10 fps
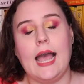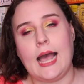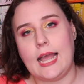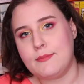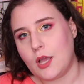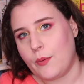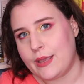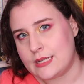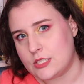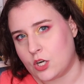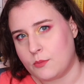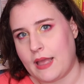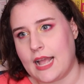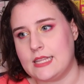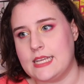I'm going into her
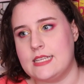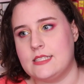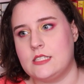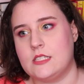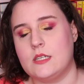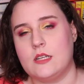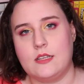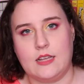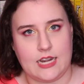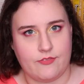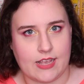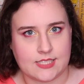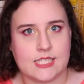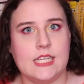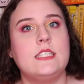backlist kind of
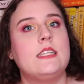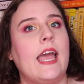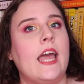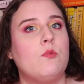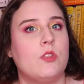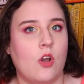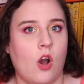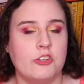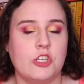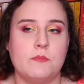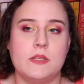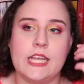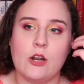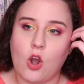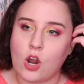hesitant and with caution, but
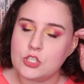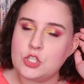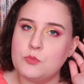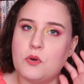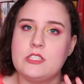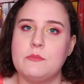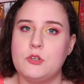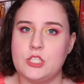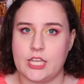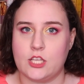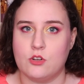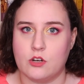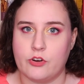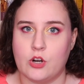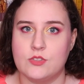there are two books in particular
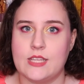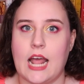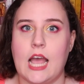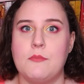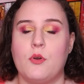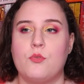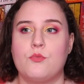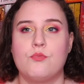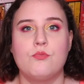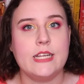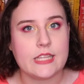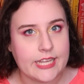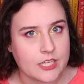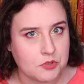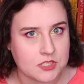of hers that I'm
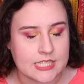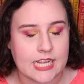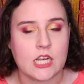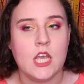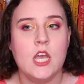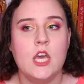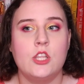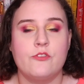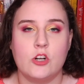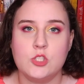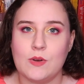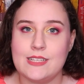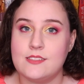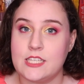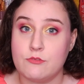really interested in. The first one
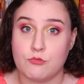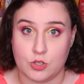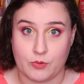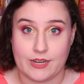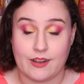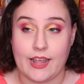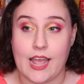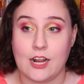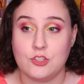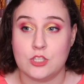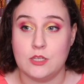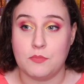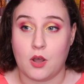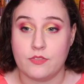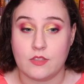is Sea of Ruin. I actually
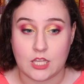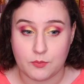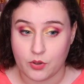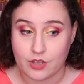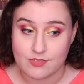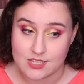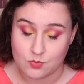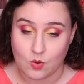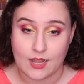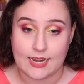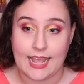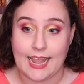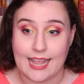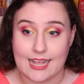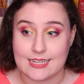bought the ebook of this one,
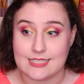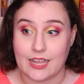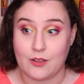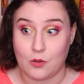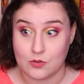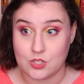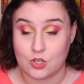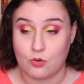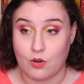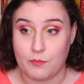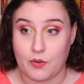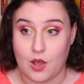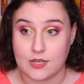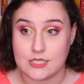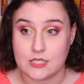and I also
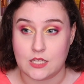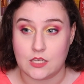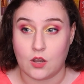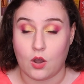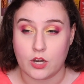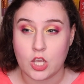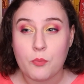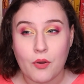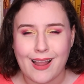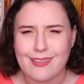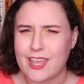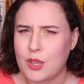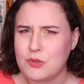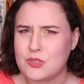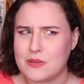bought the audiobook. I
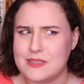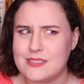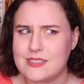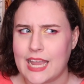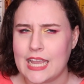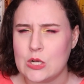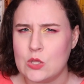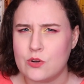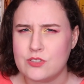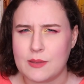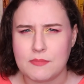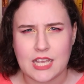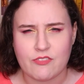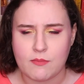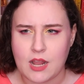think it was on sale or
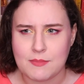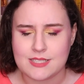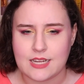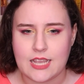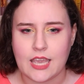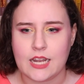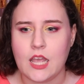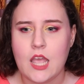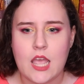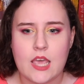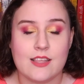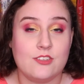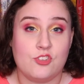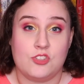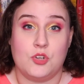something, if I'm not mistaken.
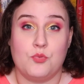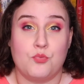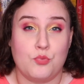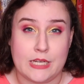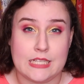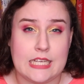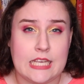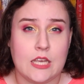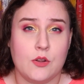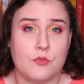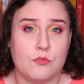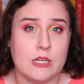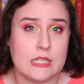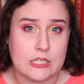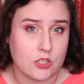This is just a
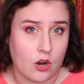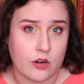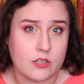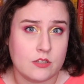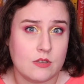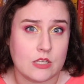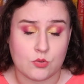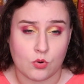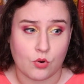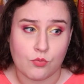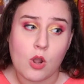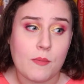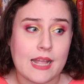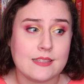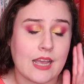really dark historical
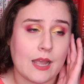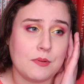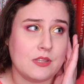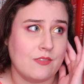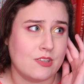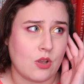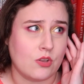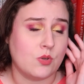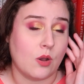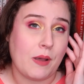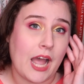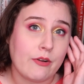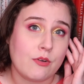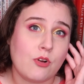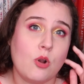romance. I believe it's also a
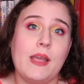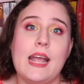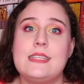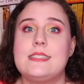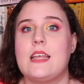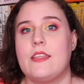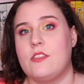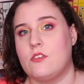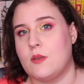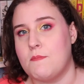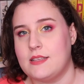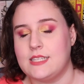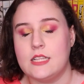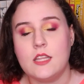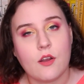pirate romance. I think there's a
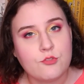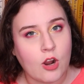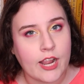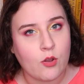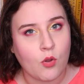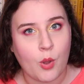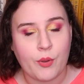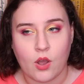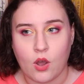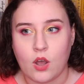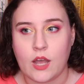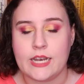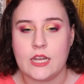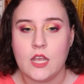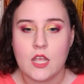messy love triangle going
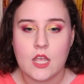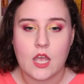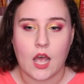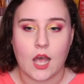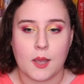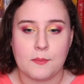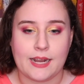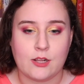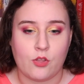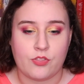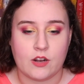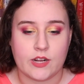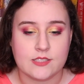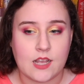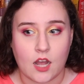on. I know that
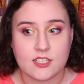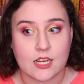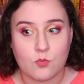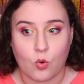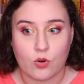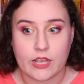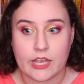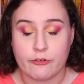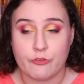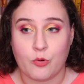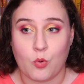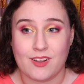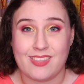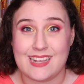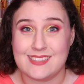there is content warning
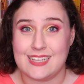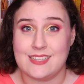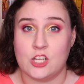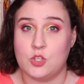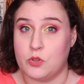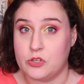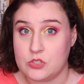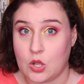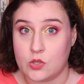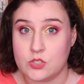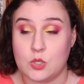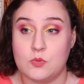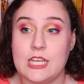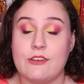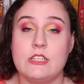for things like sexual assault,
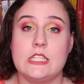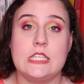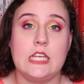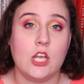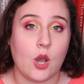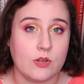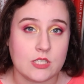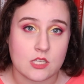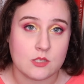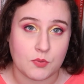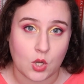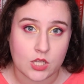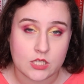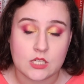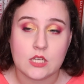so definitely go into this
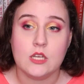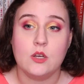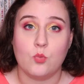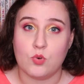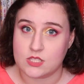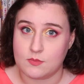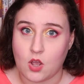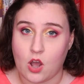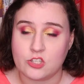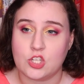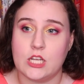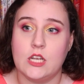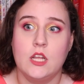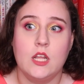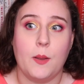book with some
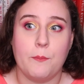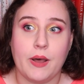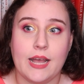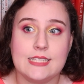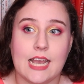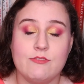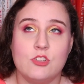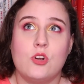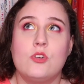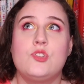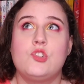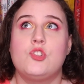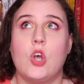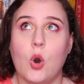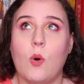caution, but I've just heard
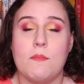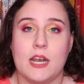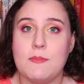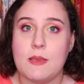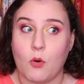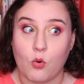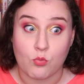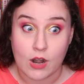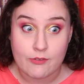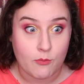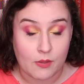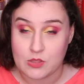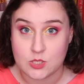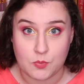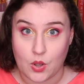so many people rave
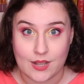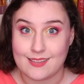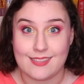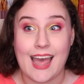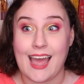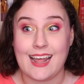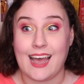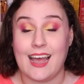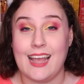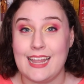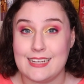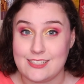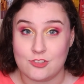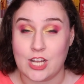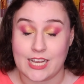about this book that I
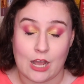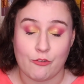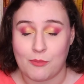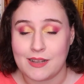need to check it out for